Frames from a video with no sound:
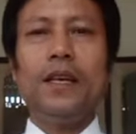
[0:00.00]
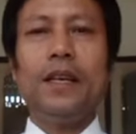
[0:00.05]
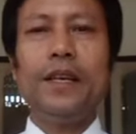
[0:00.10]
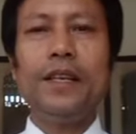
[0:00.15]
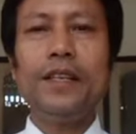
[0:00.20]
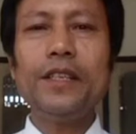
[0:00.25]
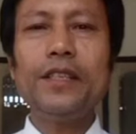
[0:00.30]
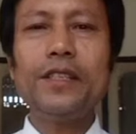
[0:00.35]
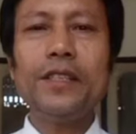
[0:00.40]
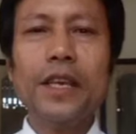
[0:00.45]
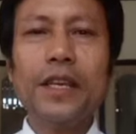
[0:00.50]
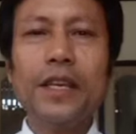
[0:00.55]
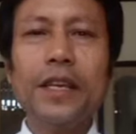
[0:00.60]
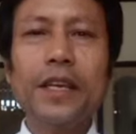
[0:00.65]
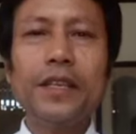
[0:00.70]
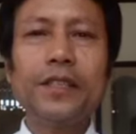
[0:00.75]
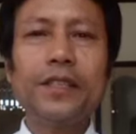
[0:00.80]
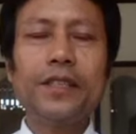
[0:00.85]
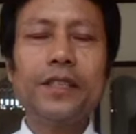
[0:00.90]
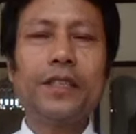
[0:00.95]
It is said
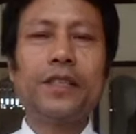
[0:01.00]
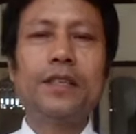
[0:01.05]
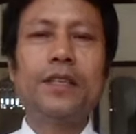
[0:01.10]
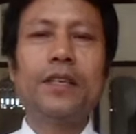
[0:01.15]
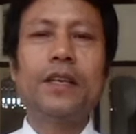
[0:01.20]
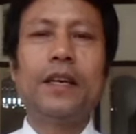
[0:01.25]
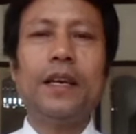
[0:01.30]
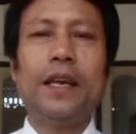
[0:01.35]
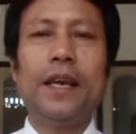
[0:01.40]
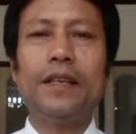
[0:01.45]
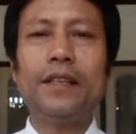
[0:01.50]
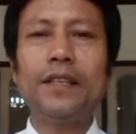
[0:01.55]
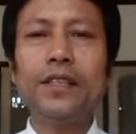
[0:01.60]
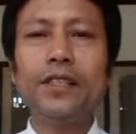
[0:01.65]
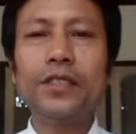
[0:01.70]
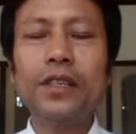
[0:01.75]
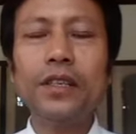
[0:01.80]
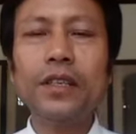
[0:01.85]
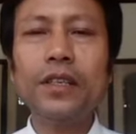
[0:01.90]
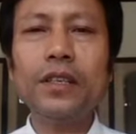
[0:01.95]
that a
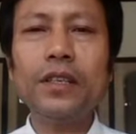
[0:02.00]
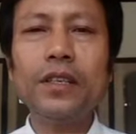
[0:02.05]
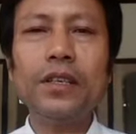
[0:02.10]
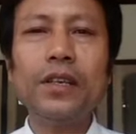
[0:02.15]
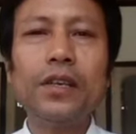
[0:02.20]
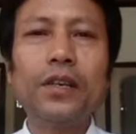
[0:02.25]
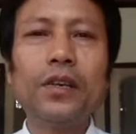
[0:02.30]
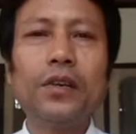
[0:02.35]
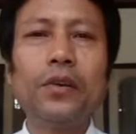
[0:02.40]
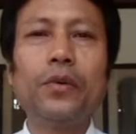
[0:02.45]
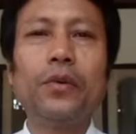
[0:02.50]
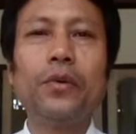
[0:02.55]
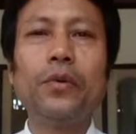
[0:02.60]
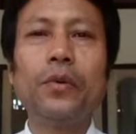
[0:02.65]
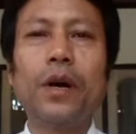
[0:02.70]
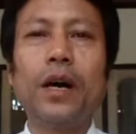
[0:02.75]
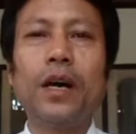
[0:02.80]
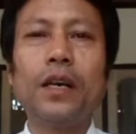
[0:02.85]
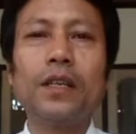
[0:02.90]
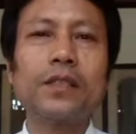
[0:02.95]
teacher
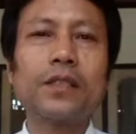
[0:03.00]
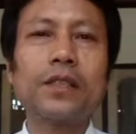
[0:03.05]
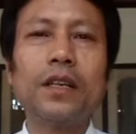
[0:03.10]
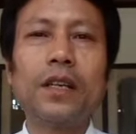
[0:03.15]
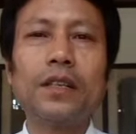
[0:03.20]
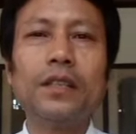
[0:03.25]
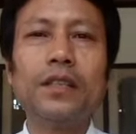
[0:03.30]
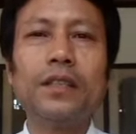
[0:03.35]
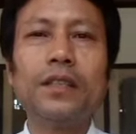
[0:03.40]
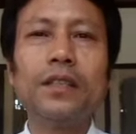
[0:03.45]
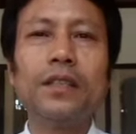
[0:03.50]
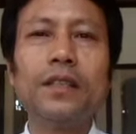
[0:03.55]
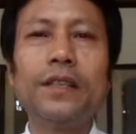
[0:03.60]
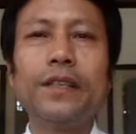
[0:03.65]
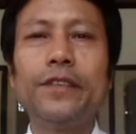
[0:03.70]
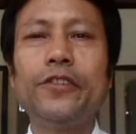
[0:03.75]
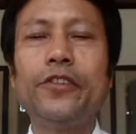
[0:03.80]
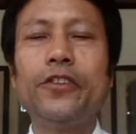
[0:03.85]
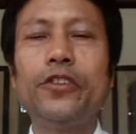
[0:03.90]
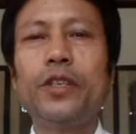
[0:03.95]
who asks
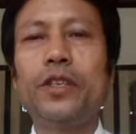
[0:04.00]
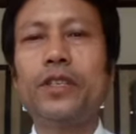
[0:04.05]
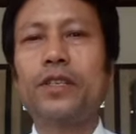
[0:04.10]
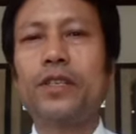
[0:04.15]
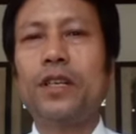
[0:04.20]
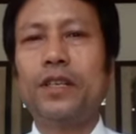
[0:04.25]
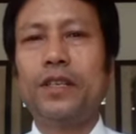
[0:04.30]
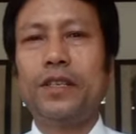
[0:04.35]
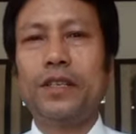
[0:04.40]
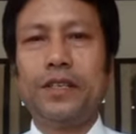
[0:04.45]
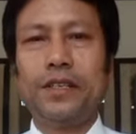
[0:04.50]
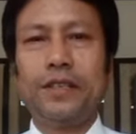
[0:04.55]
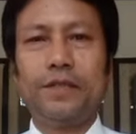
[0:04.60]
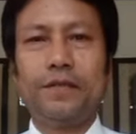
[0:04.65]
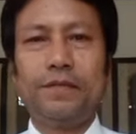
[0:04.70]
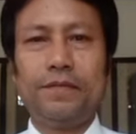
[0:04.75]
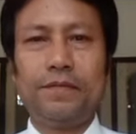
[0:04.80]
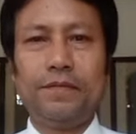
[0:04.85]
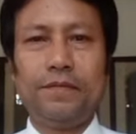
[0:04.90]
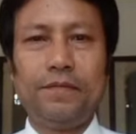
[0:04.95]
nothing teaches nothing.
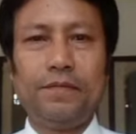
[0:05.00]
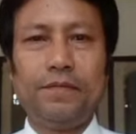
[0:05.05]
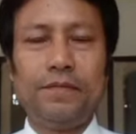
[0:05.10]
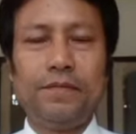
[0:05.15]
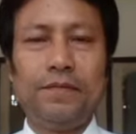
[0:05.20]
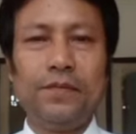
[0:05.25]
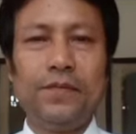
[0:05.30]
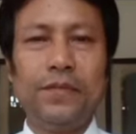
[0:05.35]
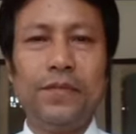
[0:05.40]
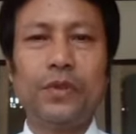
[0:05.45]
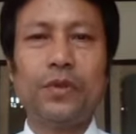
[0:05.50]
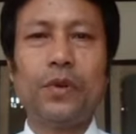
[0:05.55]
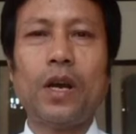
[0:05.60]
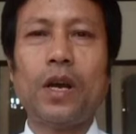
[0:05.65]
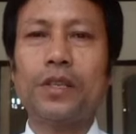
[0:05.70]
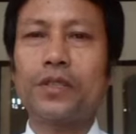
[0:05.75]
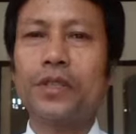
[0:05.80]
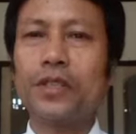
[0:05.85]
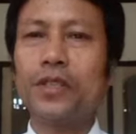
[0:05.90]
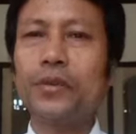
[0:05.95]
So
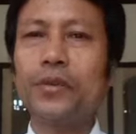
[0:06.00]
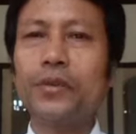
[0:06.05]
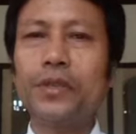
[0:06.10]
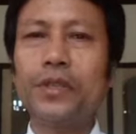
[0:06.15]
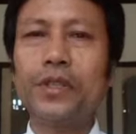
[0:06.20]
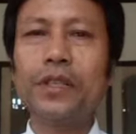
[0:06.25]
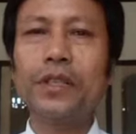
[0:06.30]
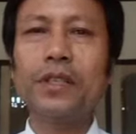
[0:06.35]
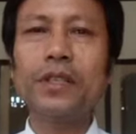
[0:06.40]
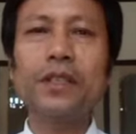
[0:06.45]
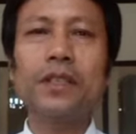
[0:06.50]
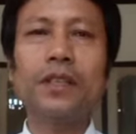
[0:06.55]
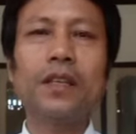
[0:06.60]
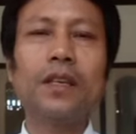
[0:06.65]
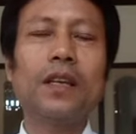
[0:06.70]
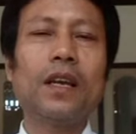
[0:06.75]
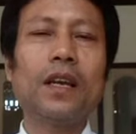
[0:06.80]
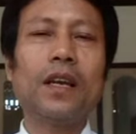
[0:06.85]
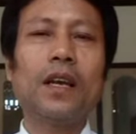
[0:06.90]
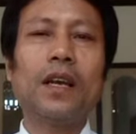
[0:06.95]
asking
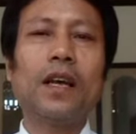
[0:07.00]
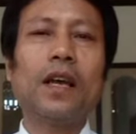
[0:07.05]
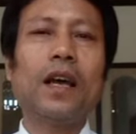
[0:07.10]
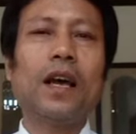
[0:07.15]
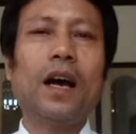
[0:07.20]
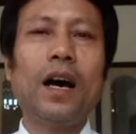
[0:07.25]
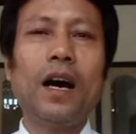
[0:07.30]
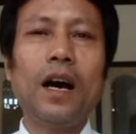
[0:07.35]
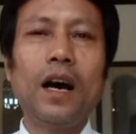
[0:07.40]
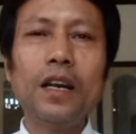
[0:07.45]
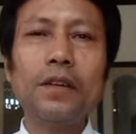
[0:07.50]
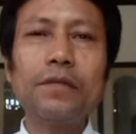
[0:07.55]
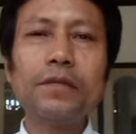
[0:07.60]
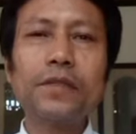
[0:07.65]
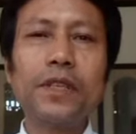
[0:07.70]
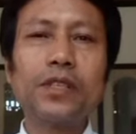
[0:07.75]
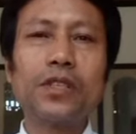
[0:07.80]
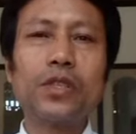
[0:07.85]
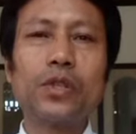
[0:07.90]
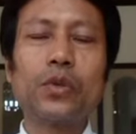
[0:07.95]
question helps
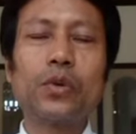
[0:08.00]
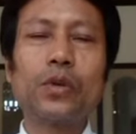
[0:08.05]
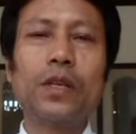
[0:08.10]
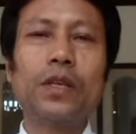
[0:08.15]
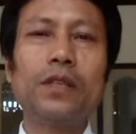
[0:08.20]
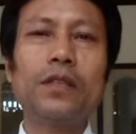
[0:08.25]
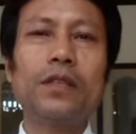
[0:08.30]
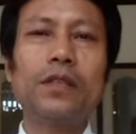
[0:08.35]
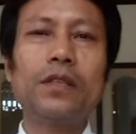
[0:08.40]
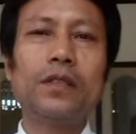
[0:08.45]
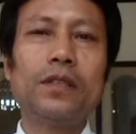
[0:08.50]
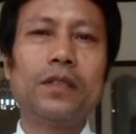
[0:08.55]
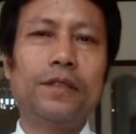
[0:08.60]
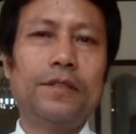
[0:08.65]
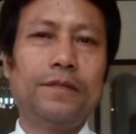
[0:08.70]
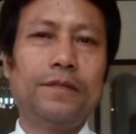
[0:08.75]
the student